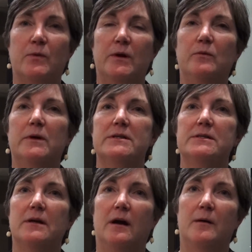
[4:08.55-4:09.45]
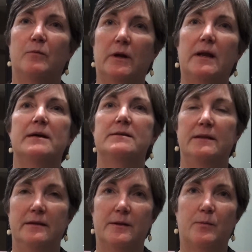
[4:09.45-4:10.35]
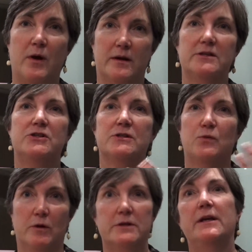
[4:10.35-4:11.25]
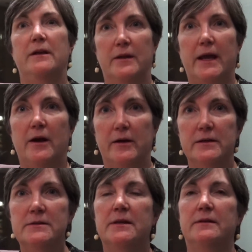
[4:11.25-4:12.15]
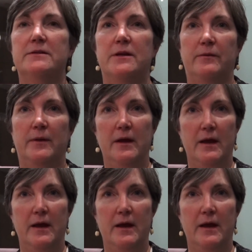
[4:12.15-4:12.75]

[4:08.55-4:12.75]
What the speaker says: One was realizing that the products just weren't in the areas, and so